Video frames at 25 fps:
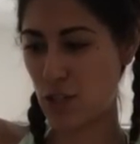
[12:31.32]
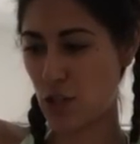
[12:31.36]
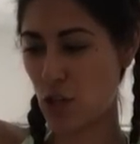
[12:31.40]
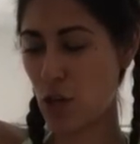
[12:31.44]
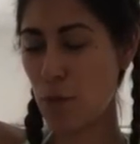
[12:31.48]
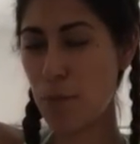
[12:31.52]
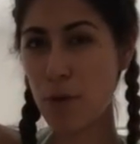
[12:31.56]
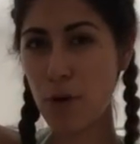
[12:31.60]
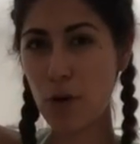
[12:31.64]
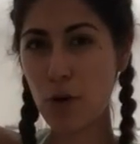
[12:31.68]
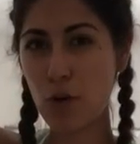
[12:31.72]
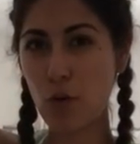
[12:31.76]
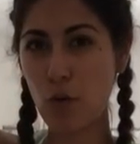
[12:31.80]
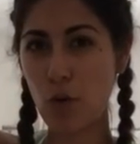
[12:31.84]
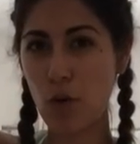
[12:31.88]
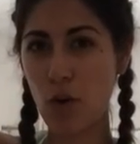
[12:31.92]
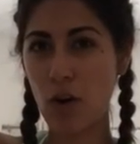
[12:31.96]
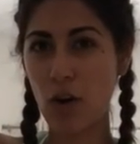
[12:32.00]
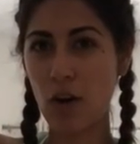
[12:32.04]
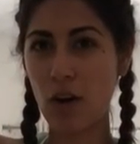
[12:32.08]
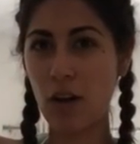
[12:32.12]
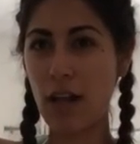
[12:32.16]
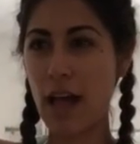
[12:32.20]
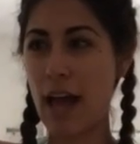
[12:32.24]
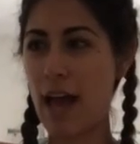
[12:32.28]
super
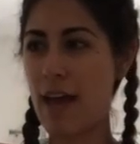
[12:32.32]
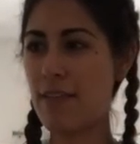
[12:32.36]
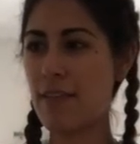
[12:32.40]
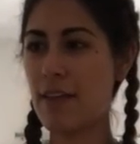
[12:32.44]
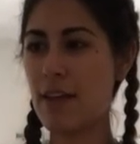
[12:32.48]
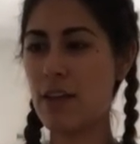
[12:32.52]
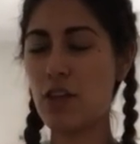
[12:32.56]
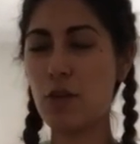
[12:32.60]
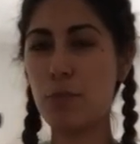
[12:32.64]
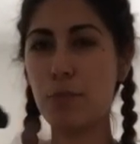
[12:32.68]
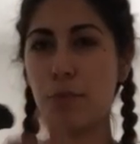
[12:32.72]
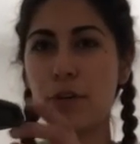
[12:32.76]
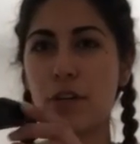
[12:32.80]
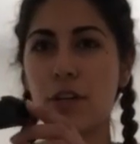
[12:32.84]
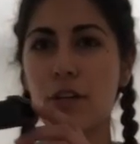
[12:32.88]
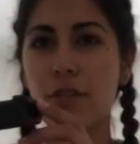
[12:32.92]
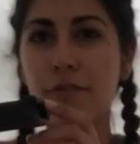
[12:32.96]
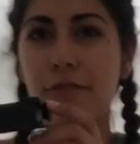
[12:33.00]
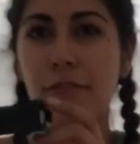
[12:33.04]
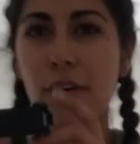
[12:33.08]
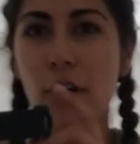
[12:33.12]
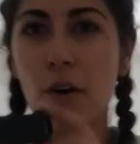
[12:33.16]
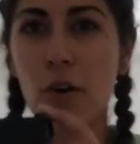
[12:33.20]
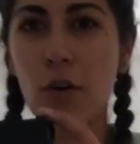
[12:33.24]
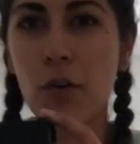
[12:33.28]
cool. And then you put your
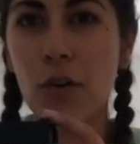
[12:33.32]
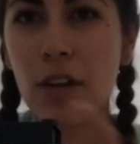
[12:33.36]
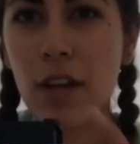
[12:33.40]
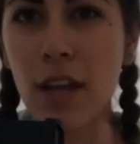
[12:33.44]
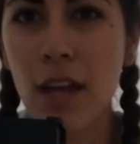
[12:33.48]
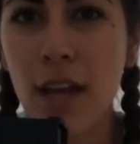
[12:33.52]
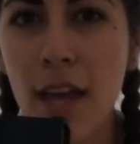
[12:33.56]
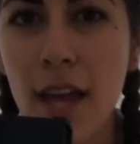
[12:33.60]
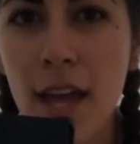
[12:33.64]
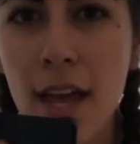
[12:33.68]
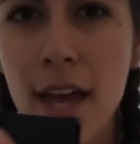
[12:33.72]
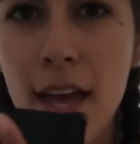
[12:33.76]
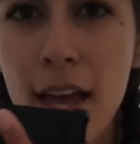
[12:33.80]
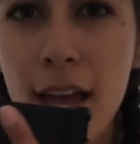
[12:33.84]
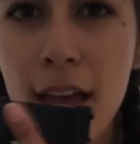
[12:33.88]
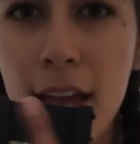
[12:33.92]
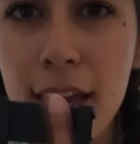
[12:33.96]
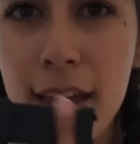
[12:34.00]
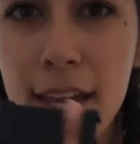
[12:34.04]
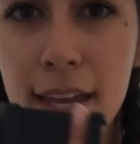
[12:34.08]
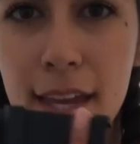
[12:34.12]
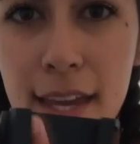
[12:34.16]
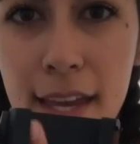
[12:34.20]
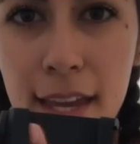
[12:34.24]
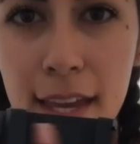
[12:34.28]
phone
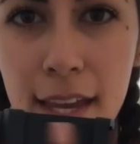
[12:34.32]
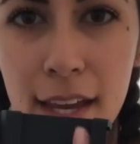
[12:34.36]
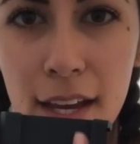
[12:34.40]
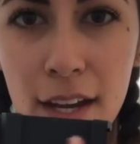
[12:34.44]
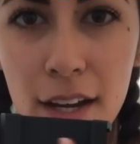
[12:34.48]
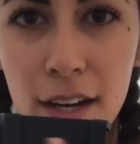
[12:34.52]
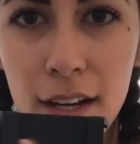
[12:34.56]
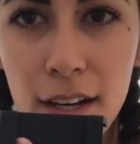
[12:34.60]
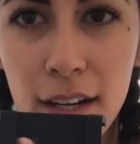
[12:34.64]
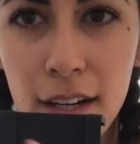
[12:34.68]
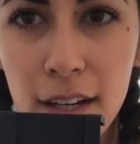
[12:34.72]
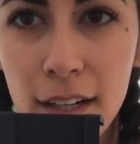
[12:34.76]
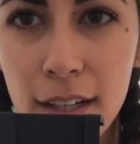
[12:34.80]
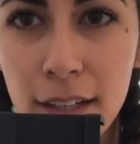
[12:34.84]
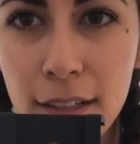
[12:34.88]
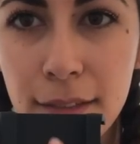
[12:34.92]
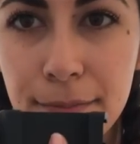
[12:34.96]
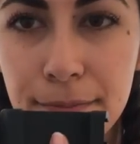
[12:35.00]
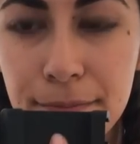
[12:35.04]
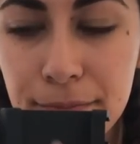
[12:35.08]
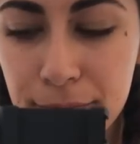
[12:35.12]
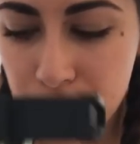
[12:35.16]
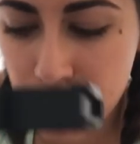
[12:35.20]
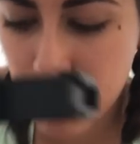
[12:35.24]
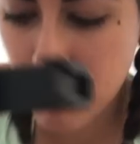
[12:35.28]
here.
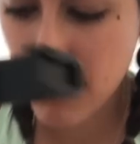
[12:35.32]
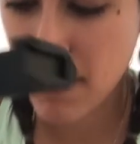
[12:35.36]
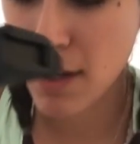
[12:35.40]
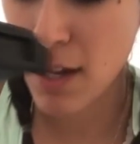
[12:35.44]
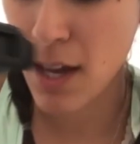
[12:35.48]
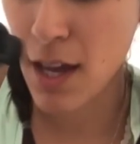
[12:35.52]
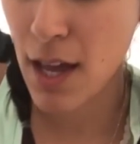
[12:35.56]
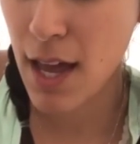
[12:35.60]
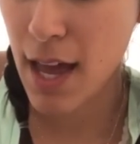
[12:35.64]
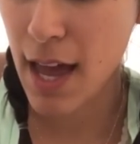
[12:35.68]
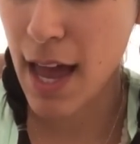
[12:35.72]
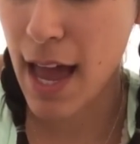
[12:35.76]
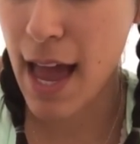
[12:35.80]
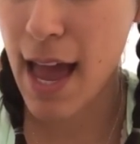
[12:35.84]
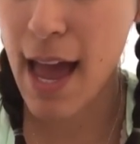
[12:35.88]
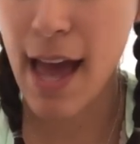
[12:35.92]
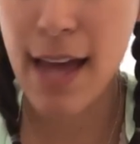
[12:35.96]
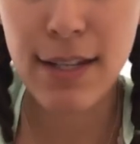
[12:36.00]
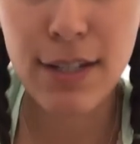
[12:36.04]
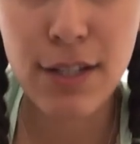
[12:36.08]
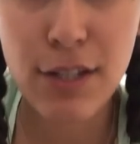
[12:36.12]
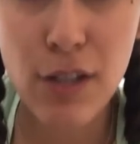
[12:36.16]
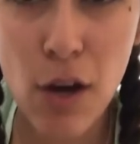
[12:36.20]
And